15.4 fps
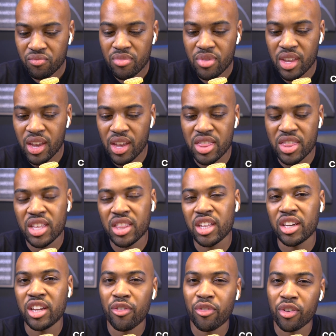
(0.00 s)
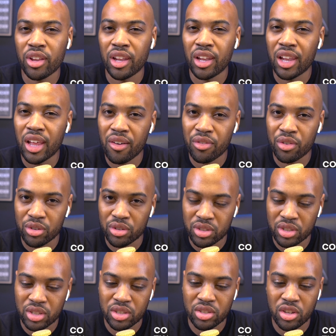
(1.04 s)
then the different levels.
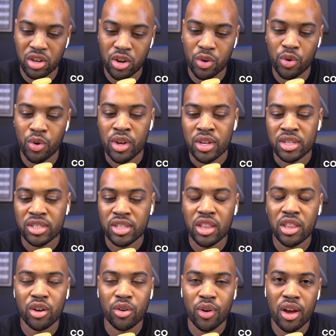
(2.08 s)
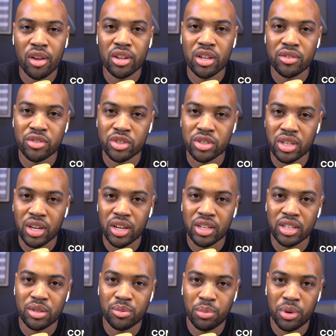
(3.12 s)
So say the ground level is us
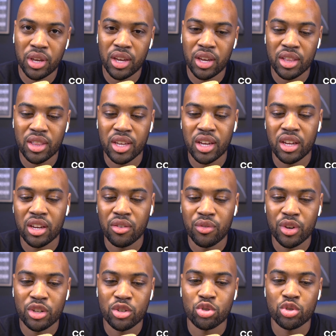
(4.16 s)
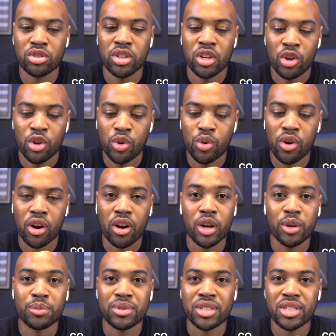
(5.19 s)
being the individuals who are
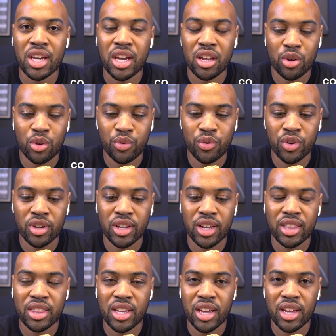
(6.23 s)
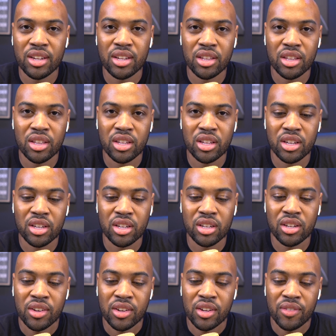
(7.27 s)
upset, who feel like that the
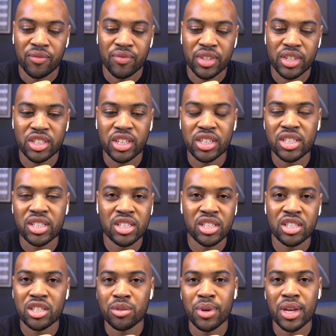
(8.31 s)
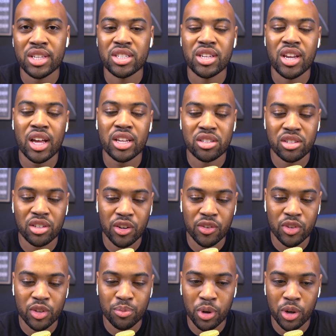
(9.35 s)
justice system has not served its
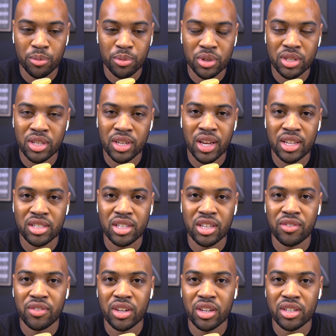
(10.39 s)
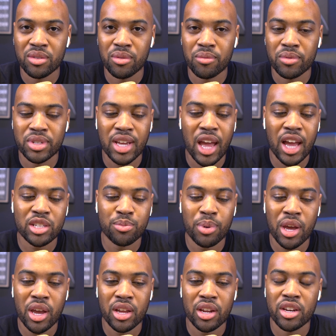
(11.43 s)
purpose. It has given us
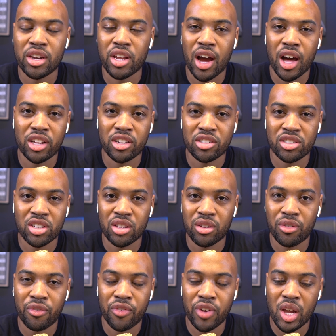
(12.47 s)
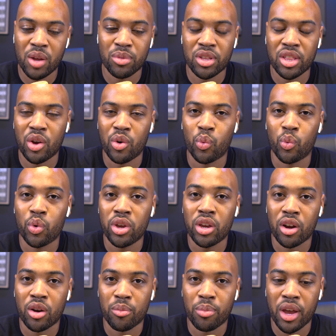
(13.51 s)
tax-paying dollars to the family that we are
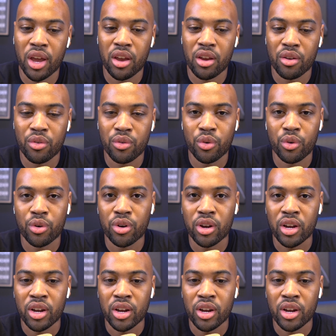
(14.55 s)
paying for